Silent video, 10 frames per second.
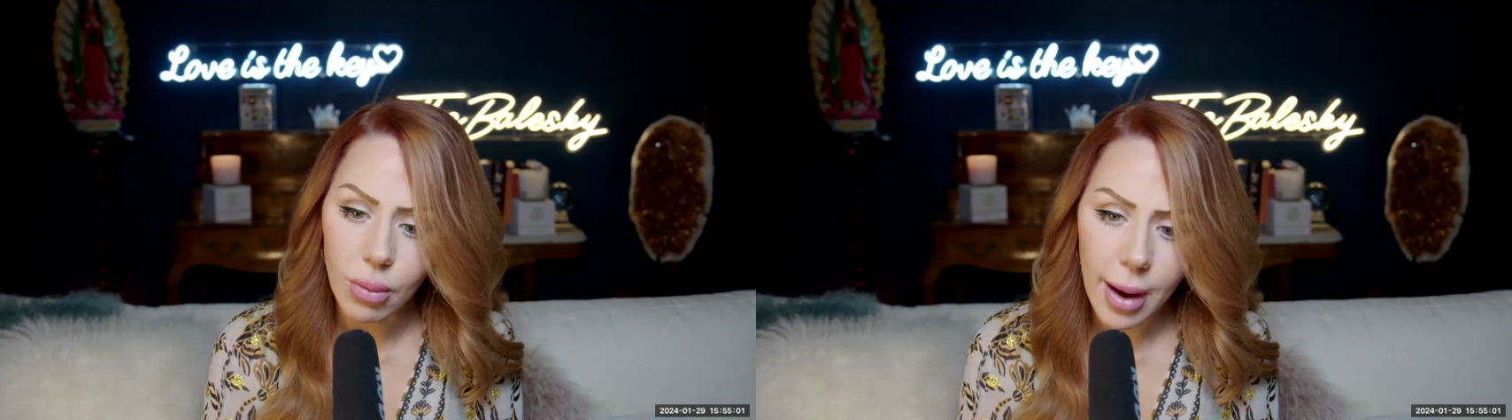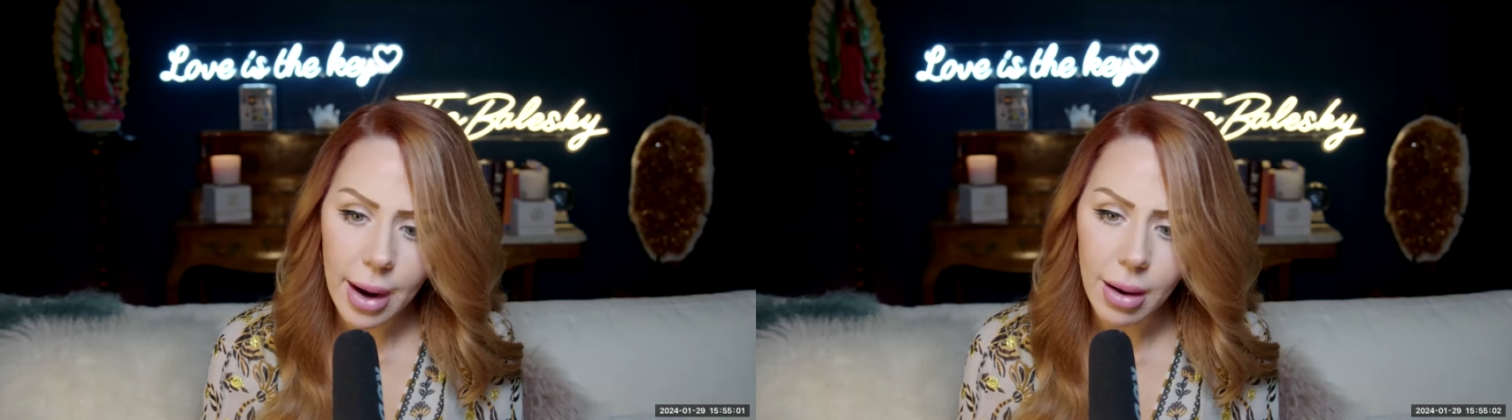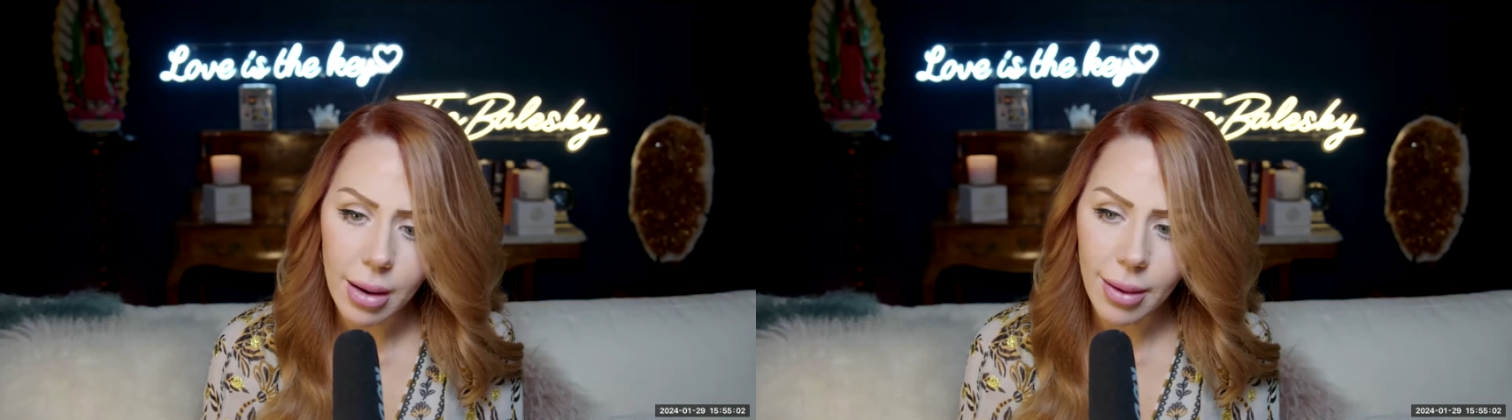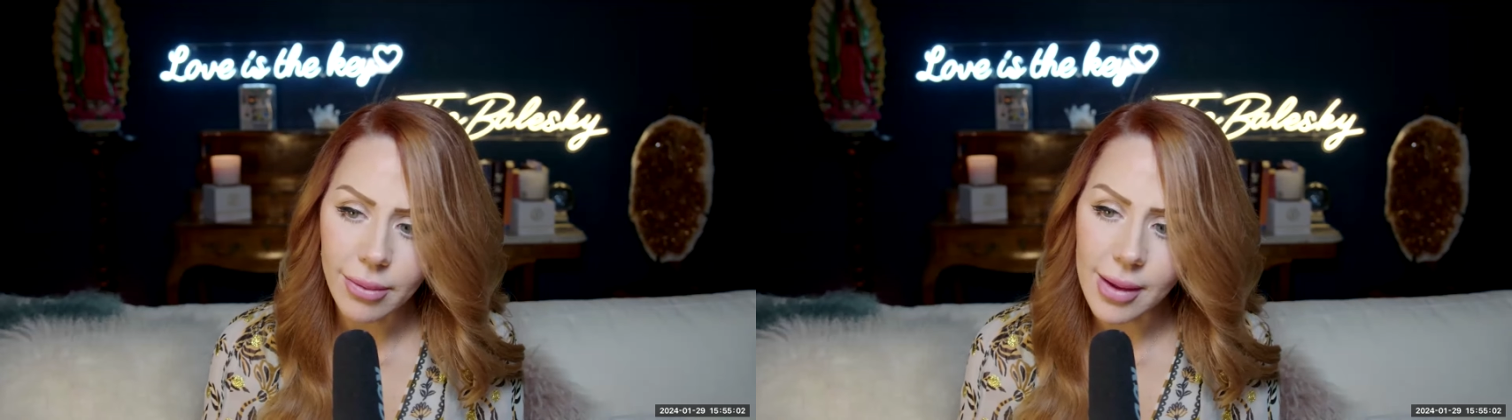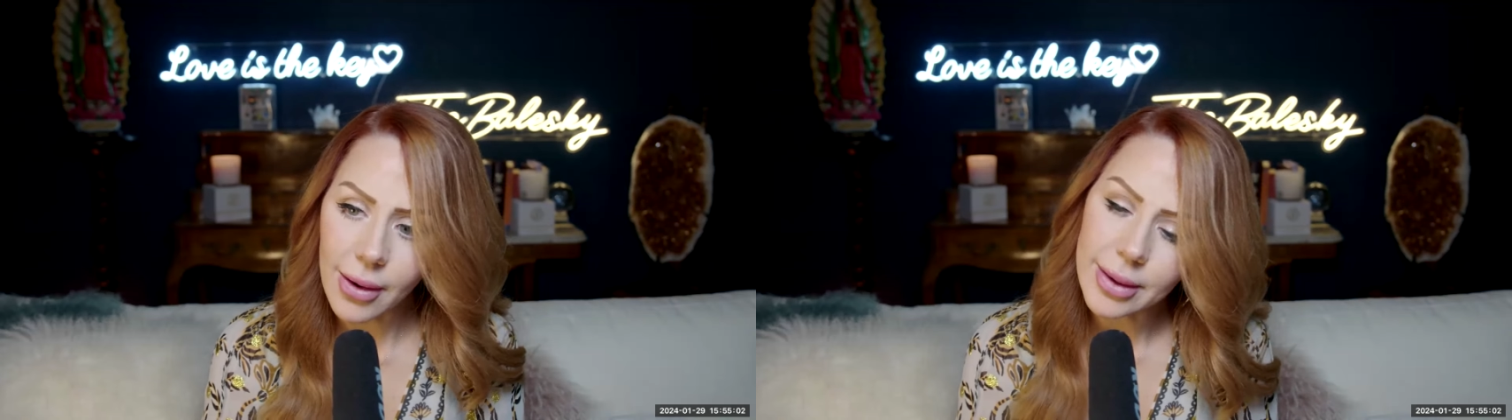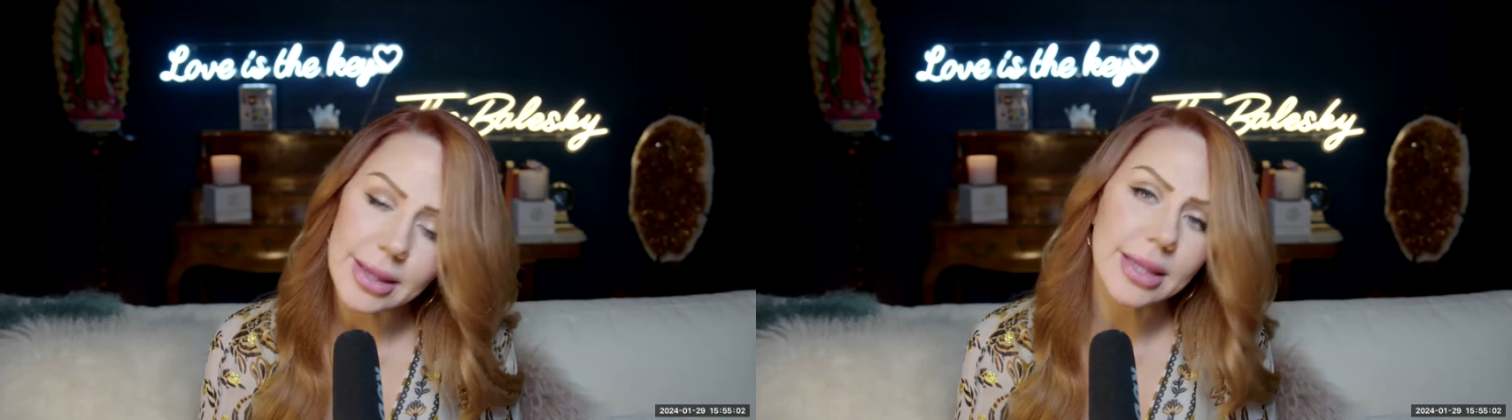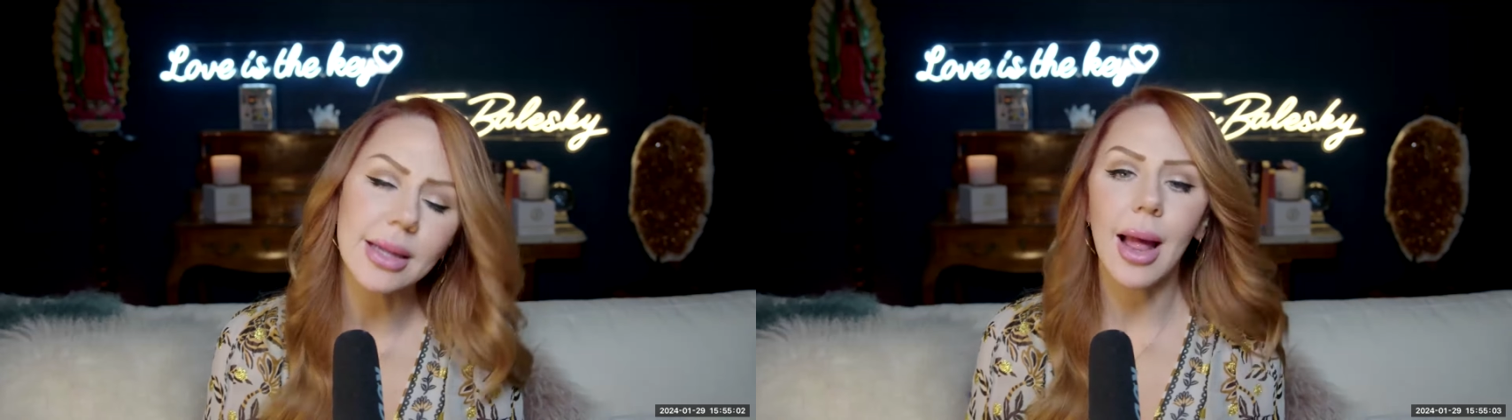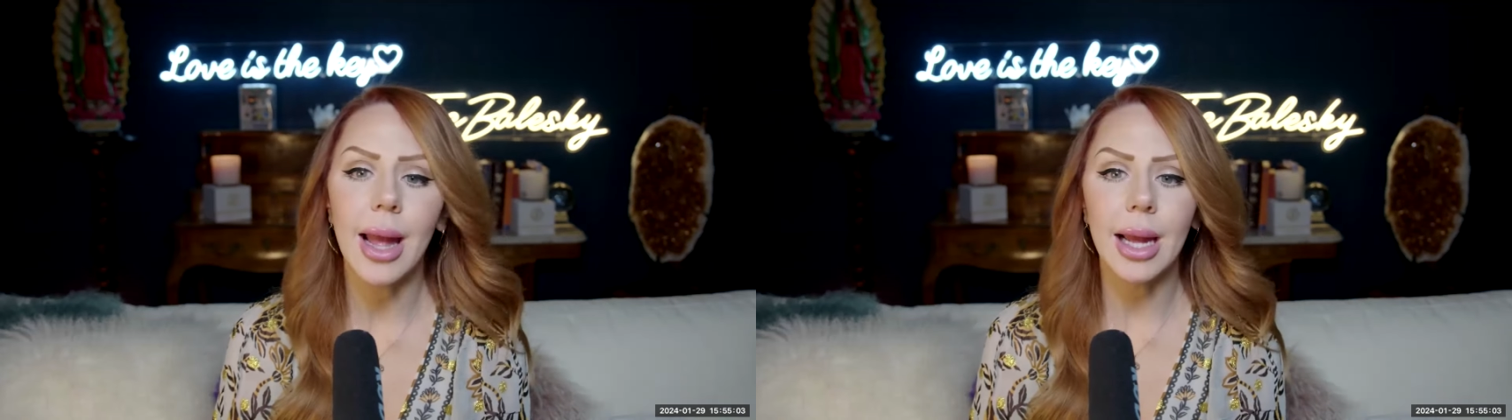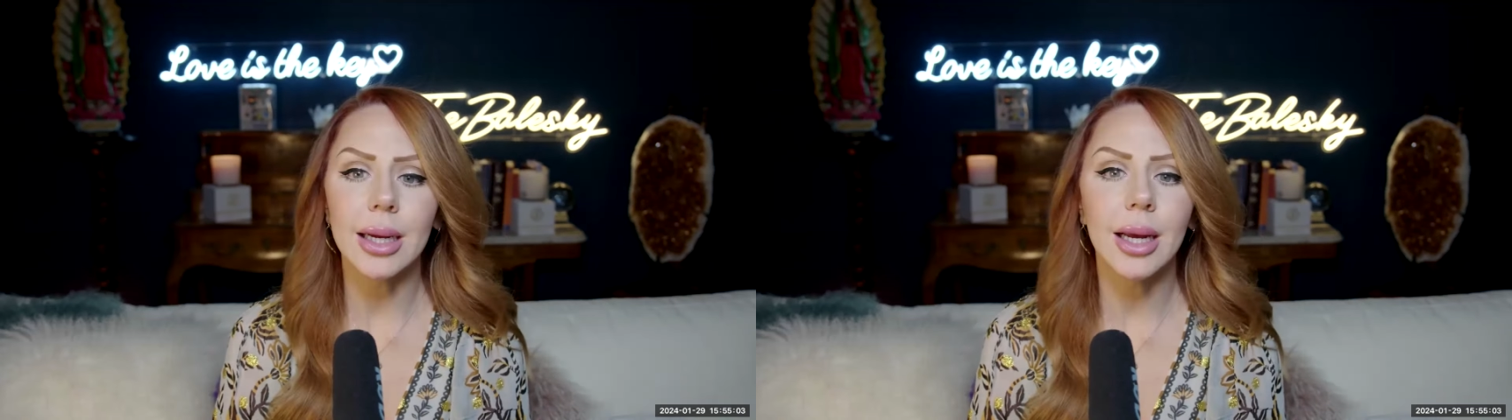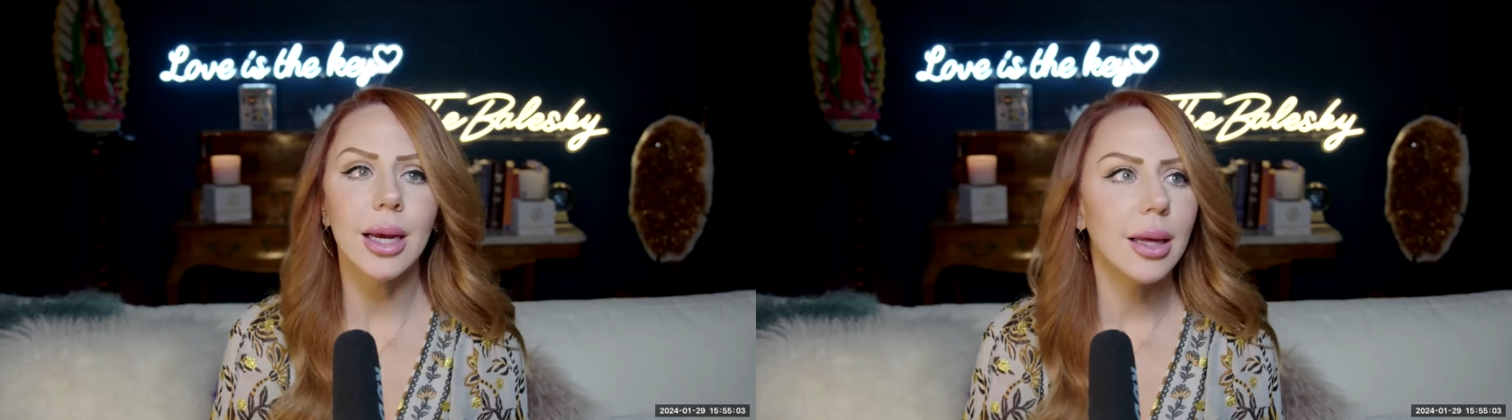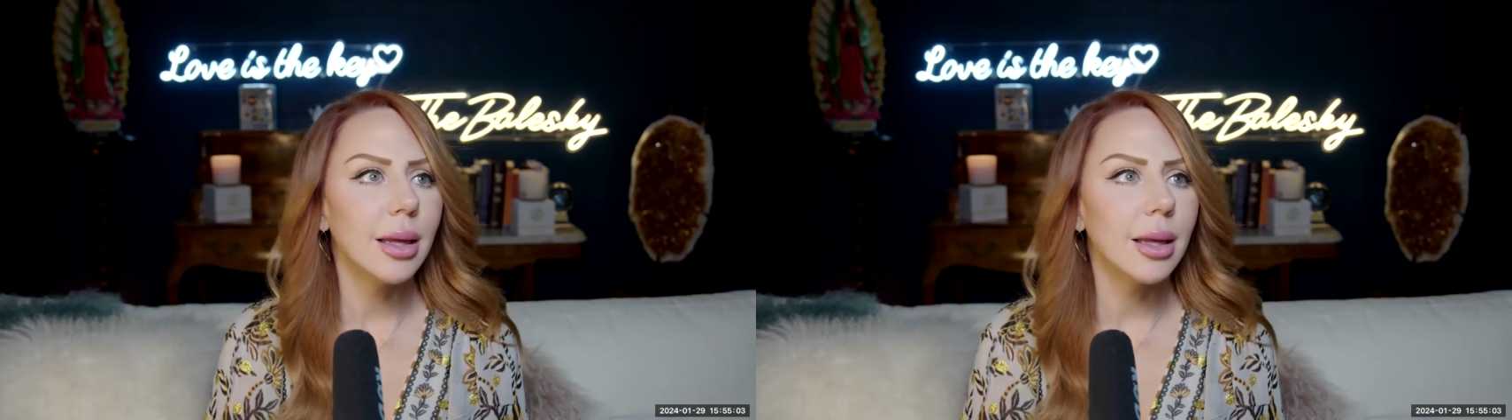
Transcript: where there is like